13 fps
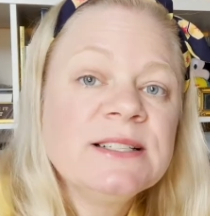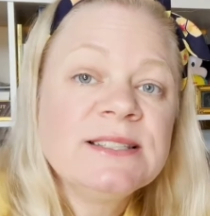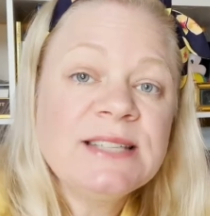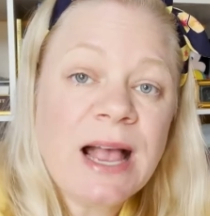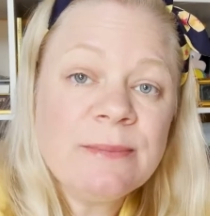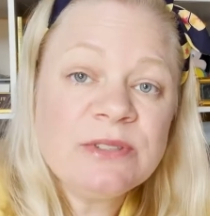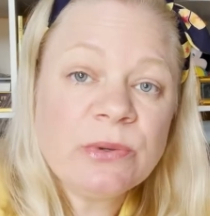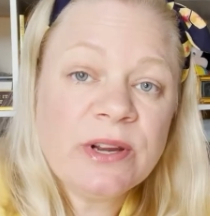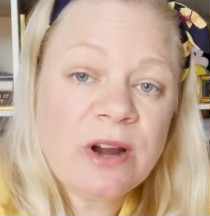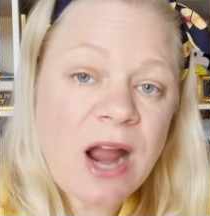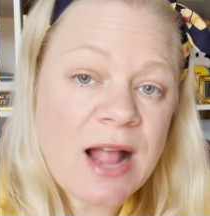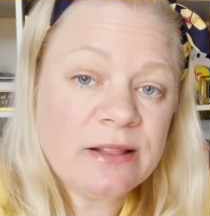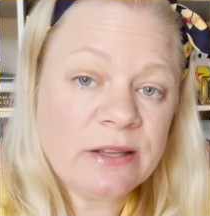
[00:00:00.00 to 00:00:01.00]
Tom
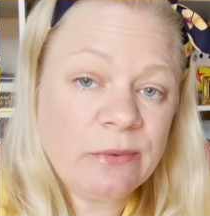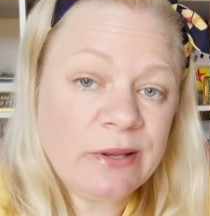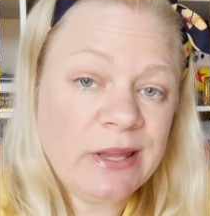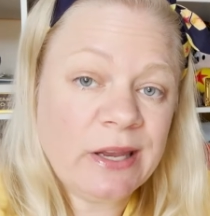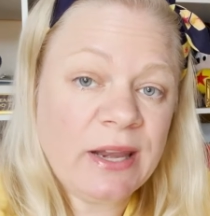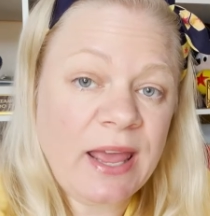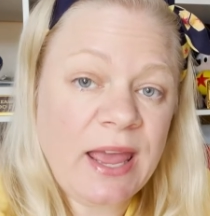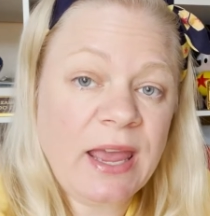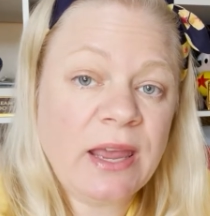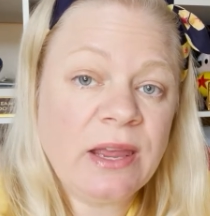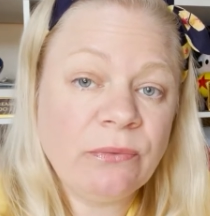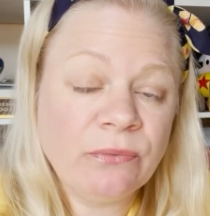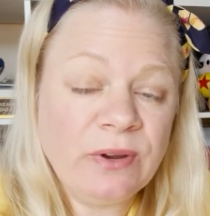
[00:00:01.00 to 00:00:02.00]
Sawyer Island would get
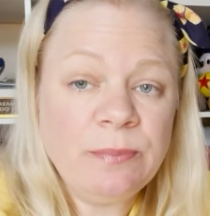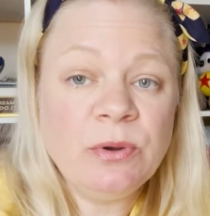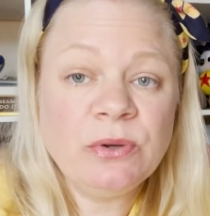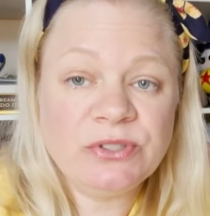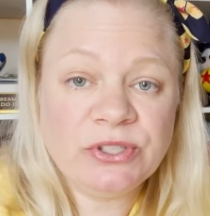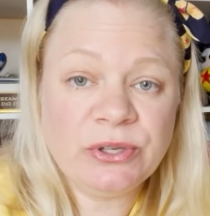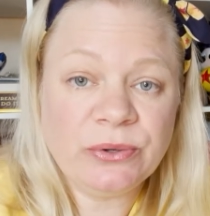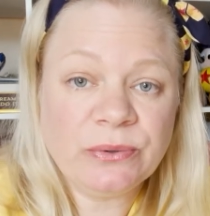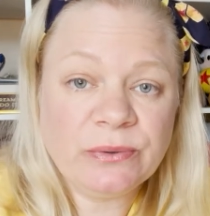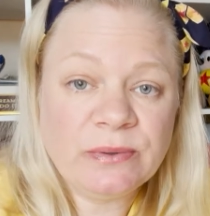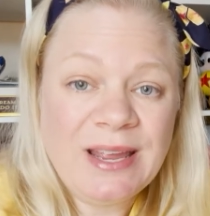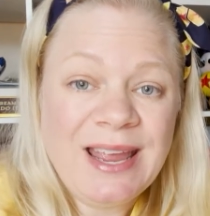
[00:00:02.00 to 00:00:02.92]
a reboot too.